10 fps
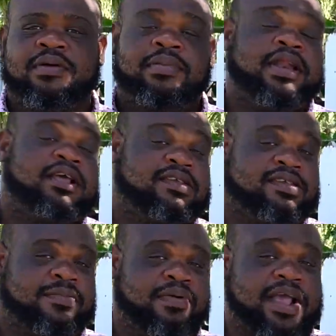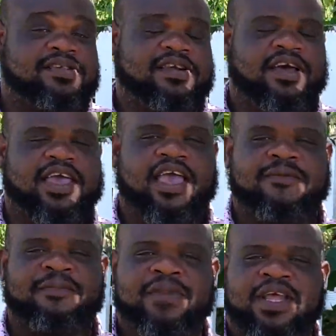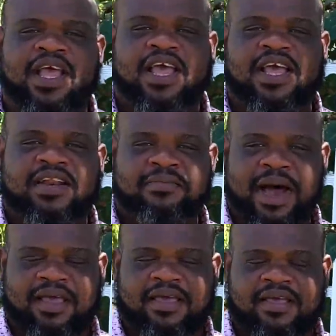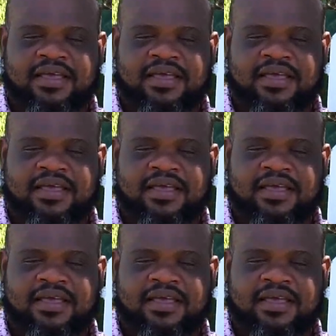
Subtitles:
But there's a surprise lurking in the back.